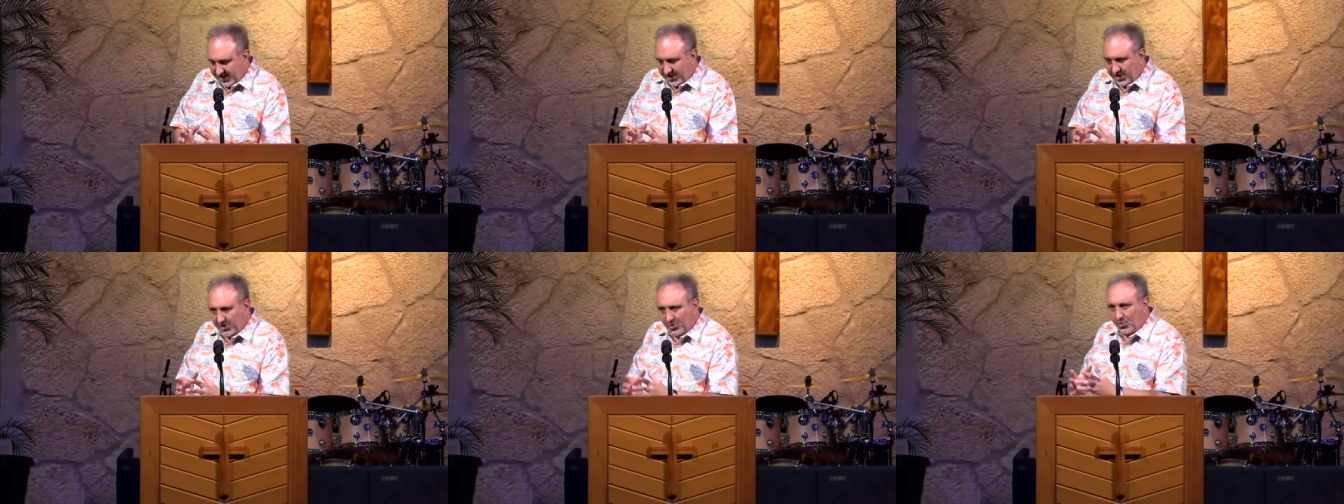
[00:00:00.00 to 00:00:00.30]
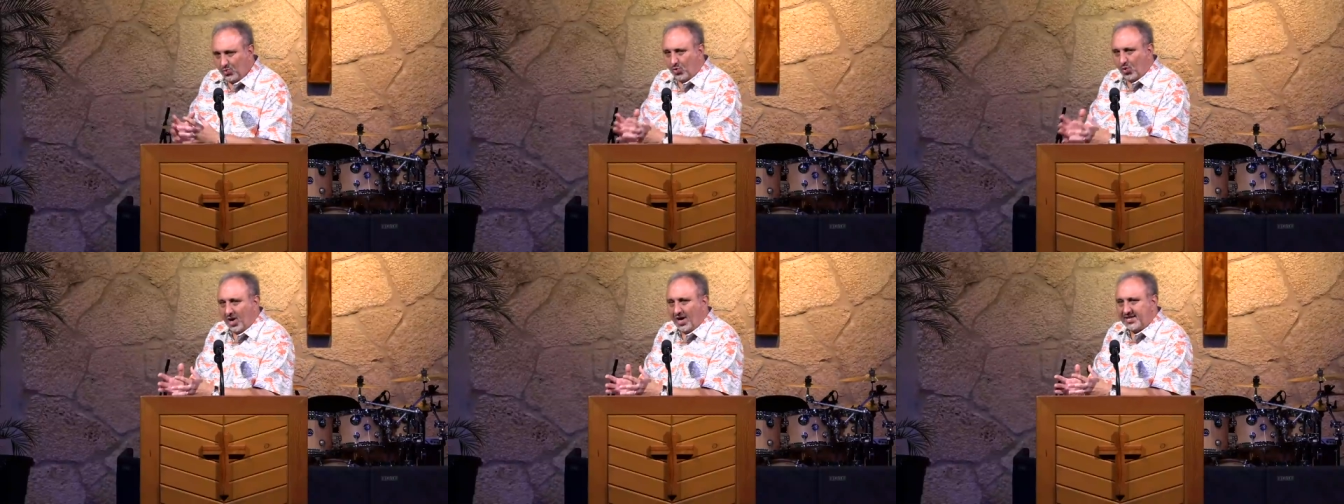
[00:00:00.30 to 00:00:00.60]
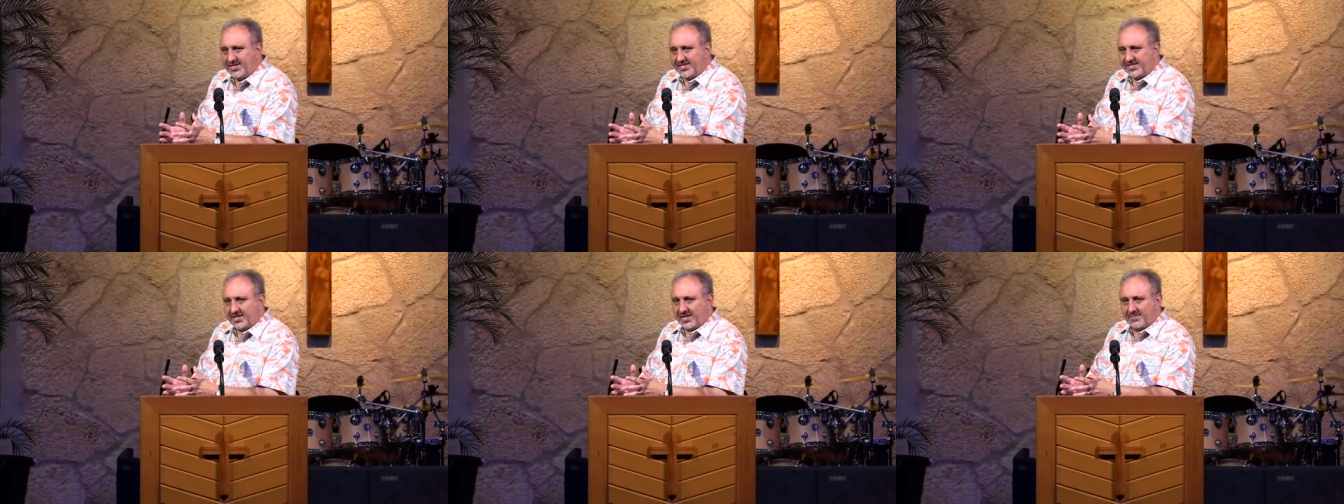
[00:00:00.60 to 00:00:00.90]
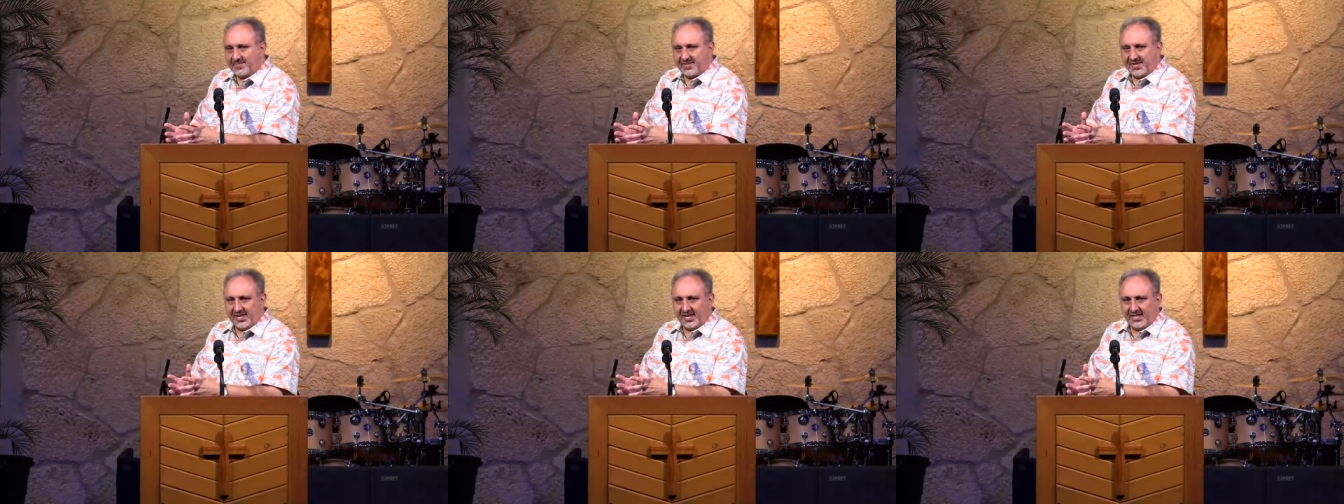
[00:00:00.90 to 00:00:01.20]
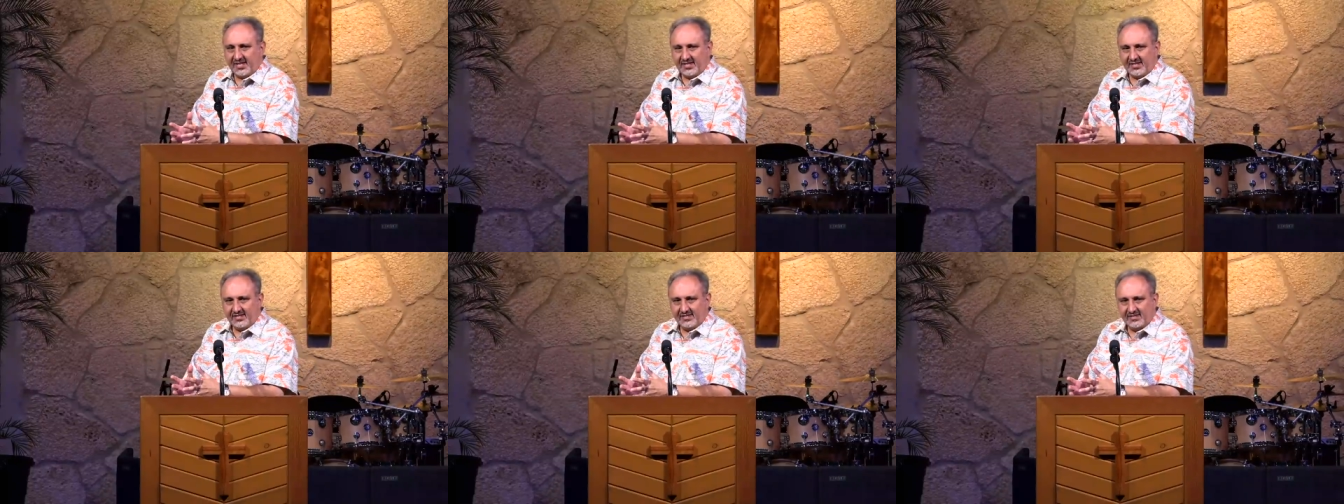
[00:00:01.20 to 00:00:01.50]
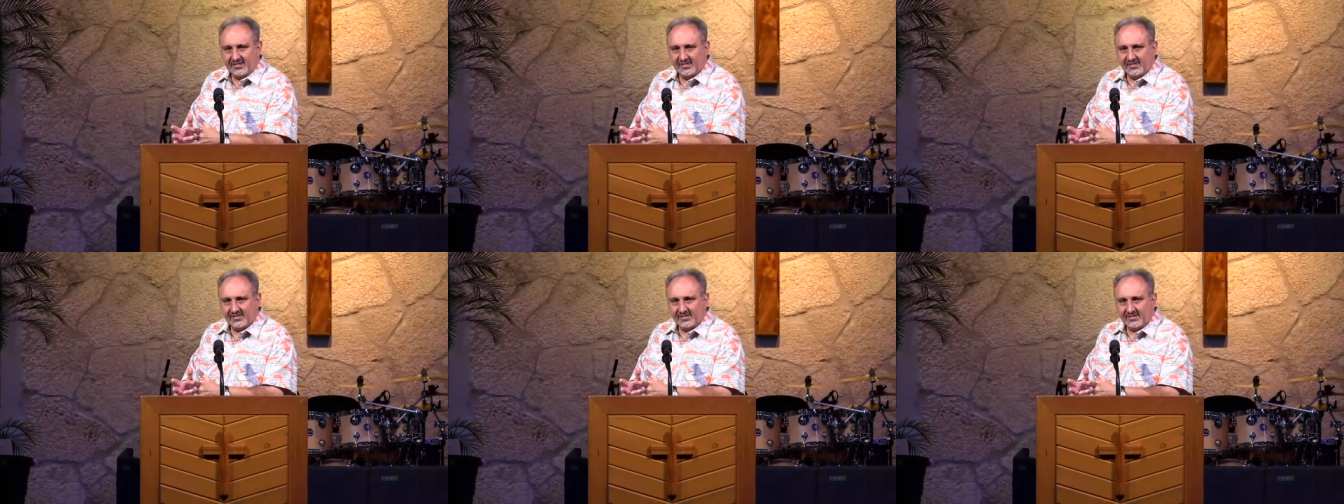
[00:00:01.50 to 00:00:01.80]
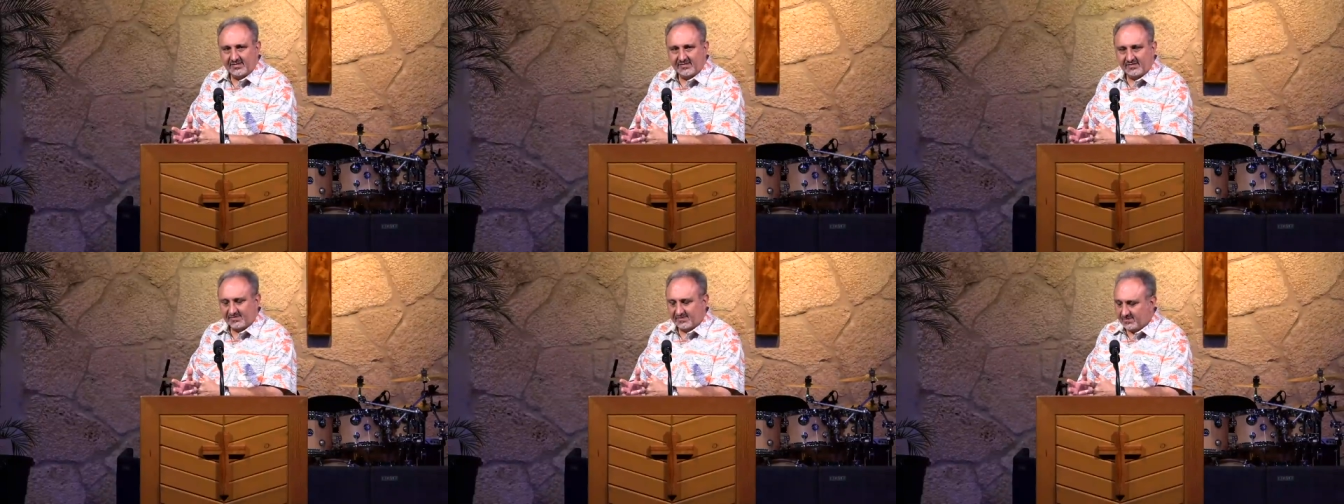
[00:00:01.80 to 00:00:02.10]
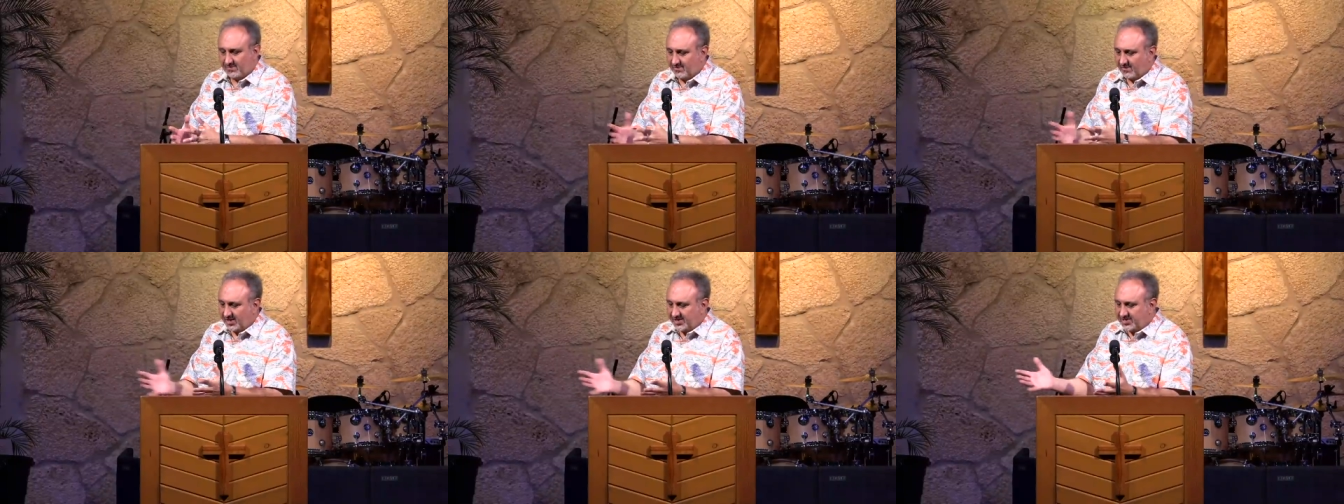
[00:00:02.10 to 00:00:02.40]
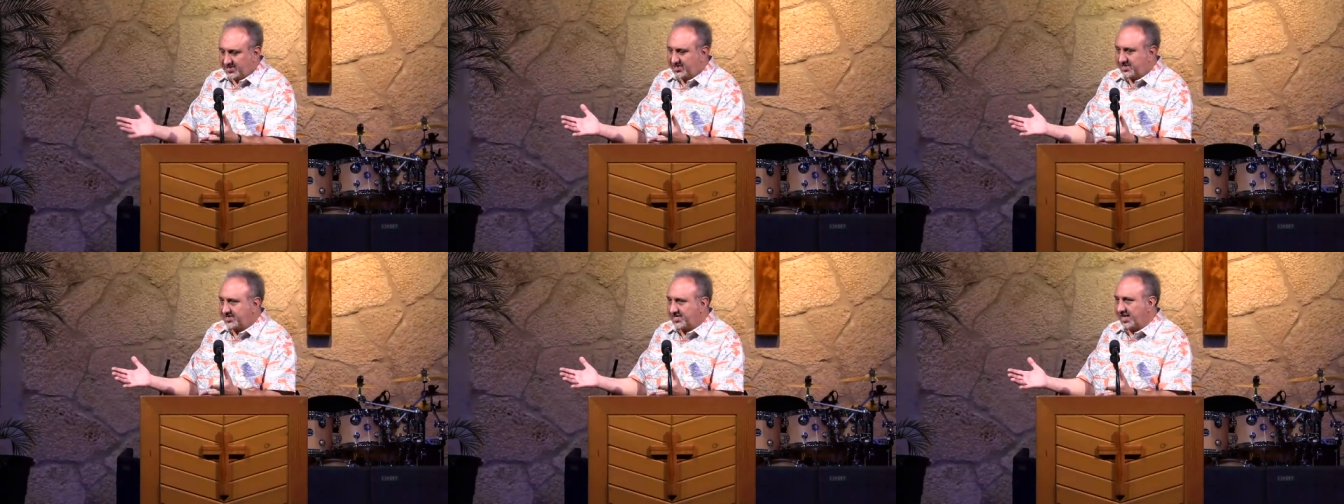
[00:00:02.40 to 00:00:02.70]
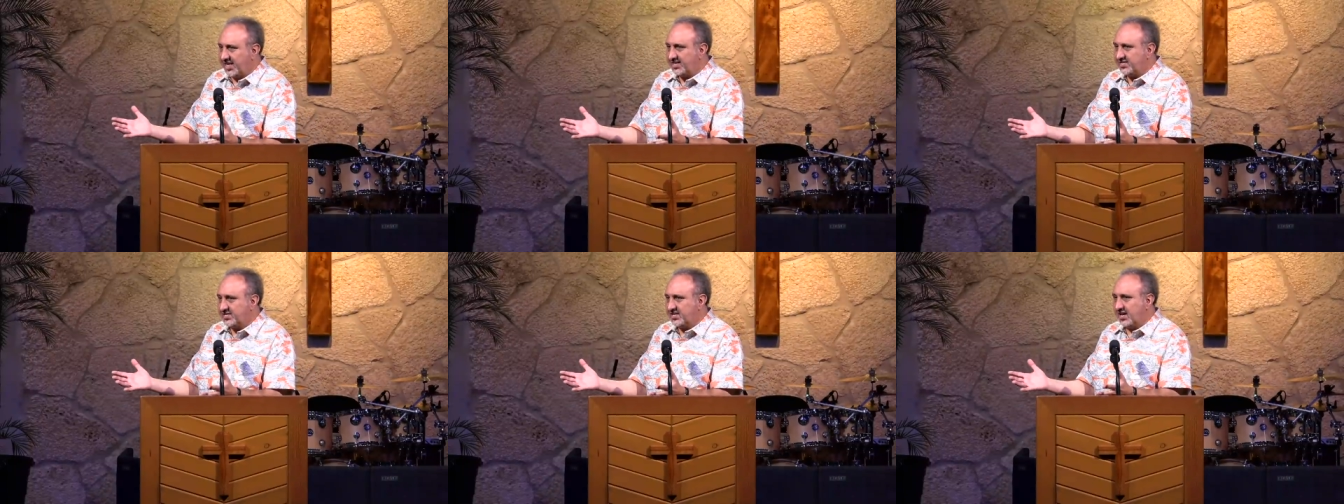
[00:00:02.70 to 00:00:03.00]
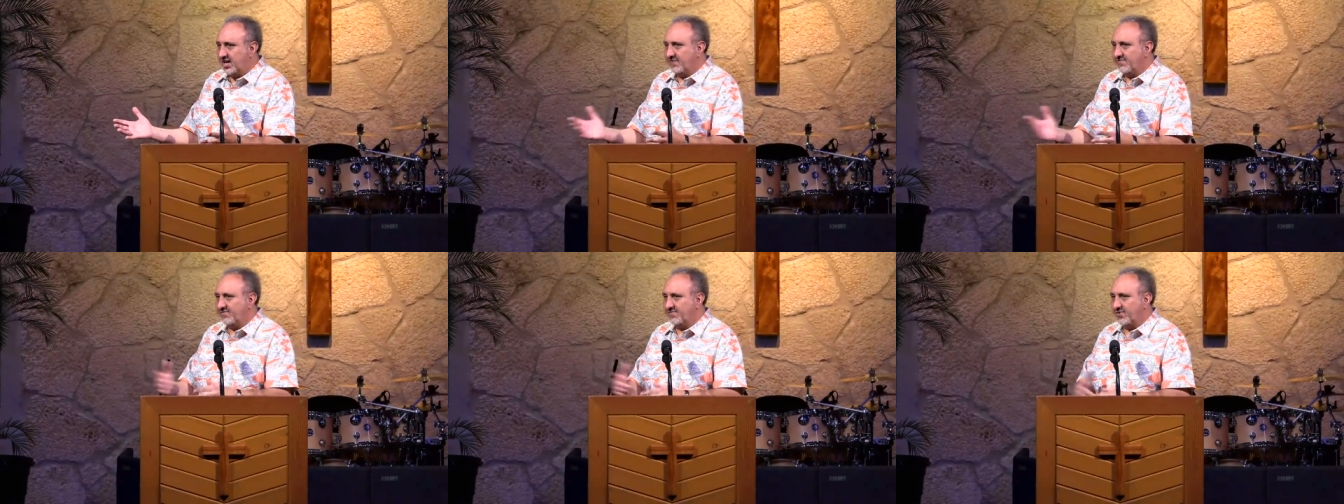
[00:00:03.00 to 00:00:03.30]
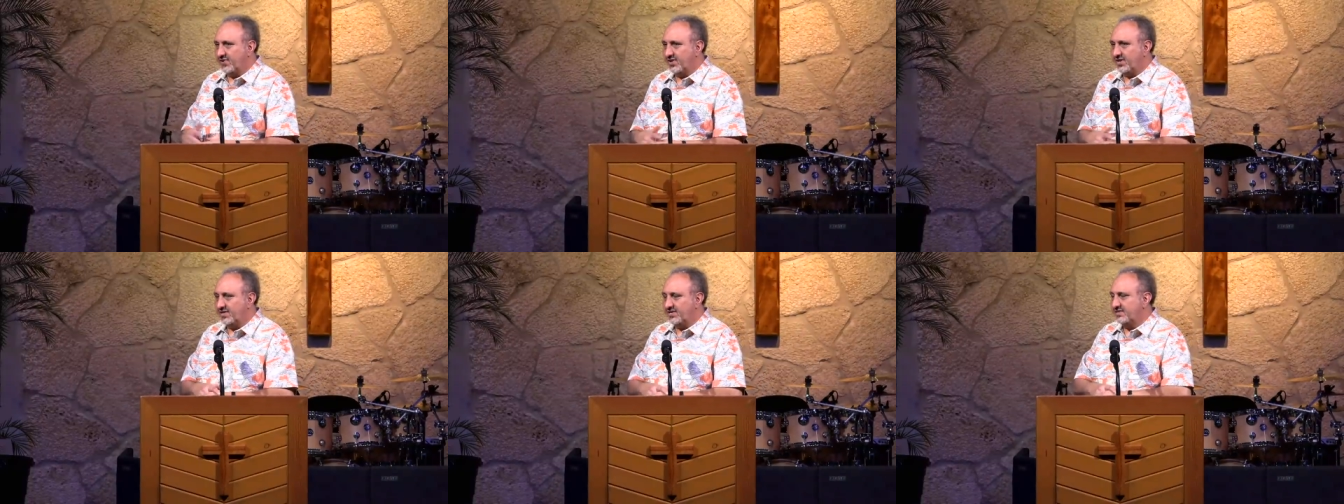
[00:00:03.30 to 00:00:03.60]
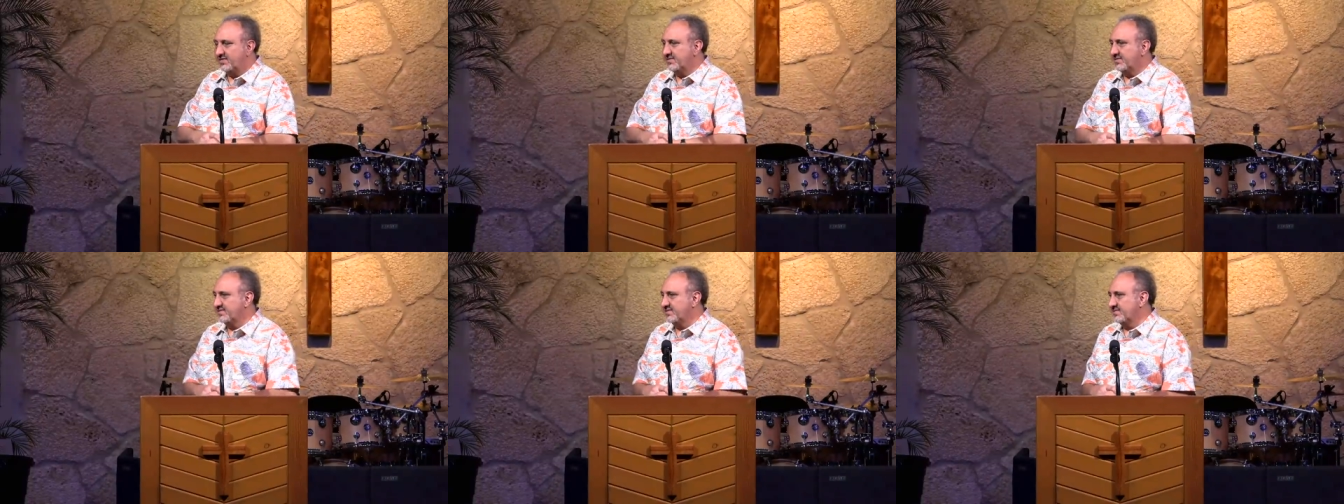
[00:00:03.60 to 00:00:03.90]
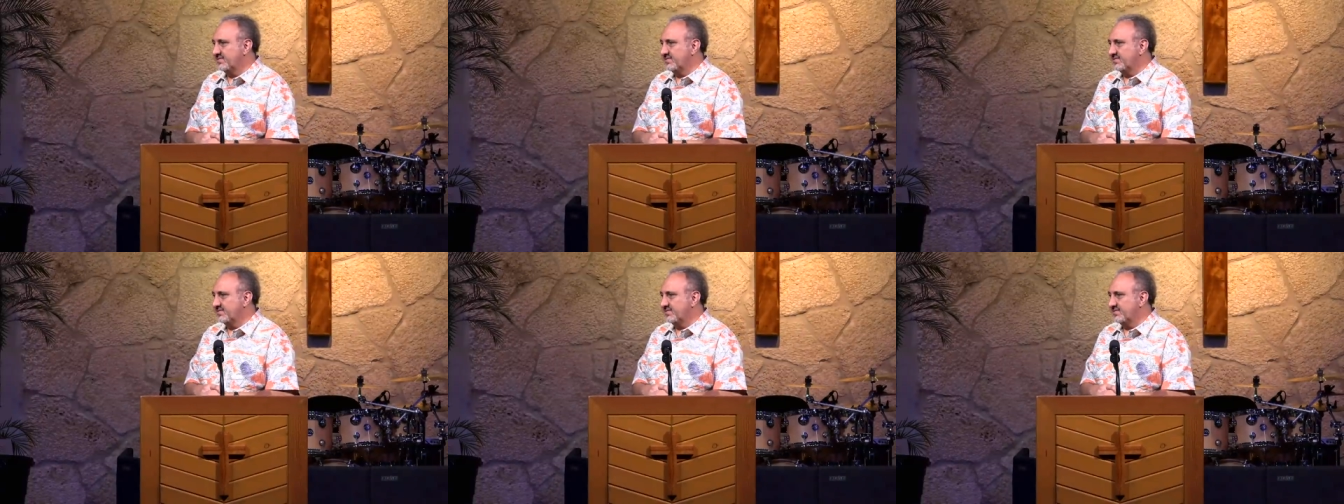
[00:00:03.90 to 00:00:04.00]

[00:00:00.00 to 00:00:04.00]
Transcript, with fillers: you want something, why don't you just ask God for it?